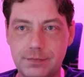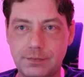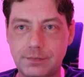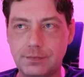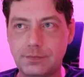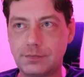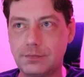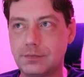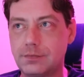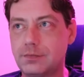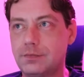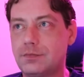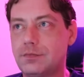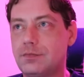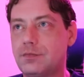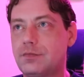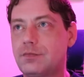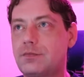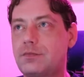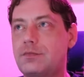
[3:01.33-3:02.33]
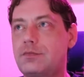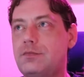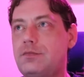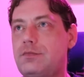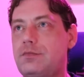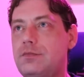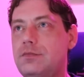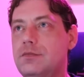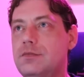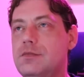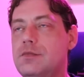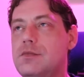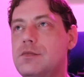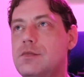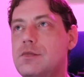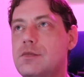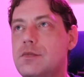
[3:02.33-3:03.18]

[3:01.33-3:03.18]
Nothing is said.